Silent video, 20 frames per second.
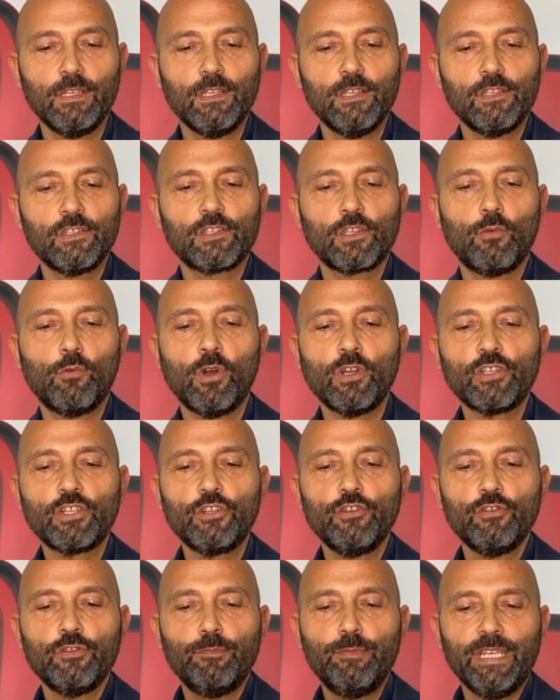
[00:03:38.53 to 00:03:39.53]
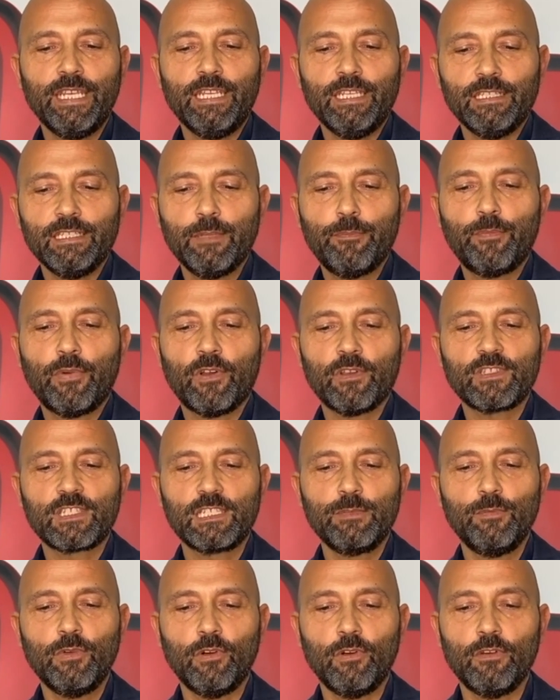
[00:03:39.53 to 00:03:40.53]
So what could be the
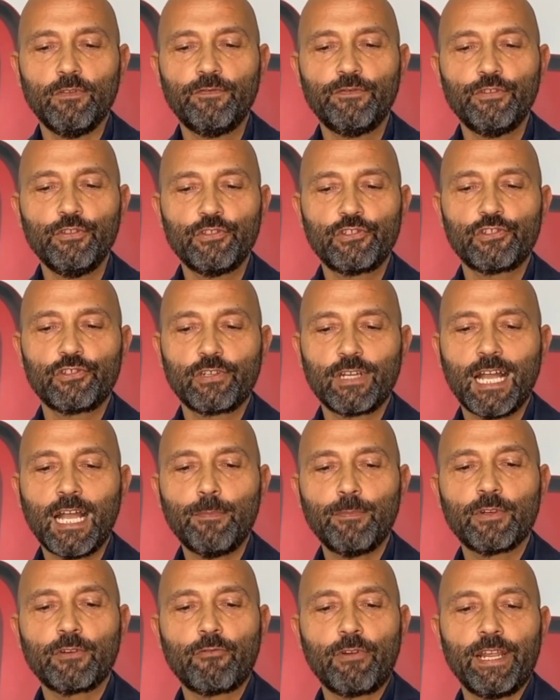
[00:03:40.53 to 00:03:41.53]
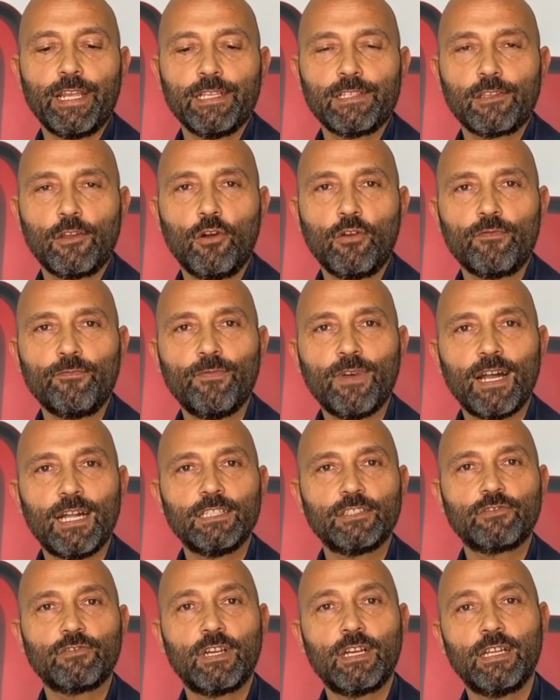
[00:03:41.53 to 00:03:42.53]
possible future upgrades on
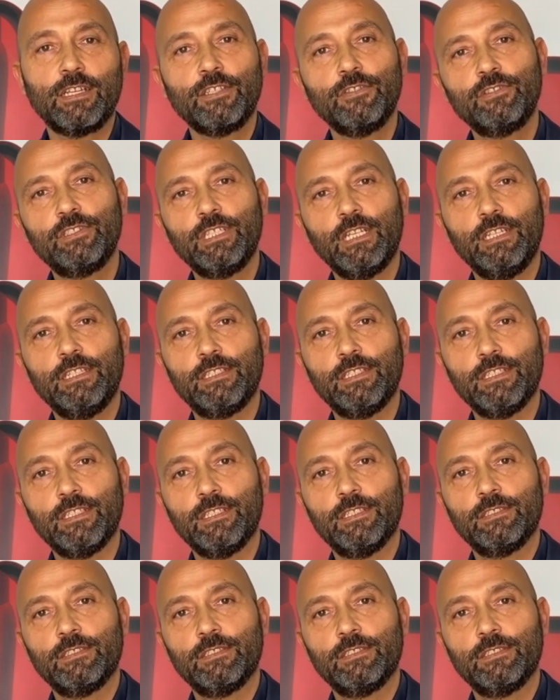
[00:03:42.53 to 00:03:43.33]
Valtra utility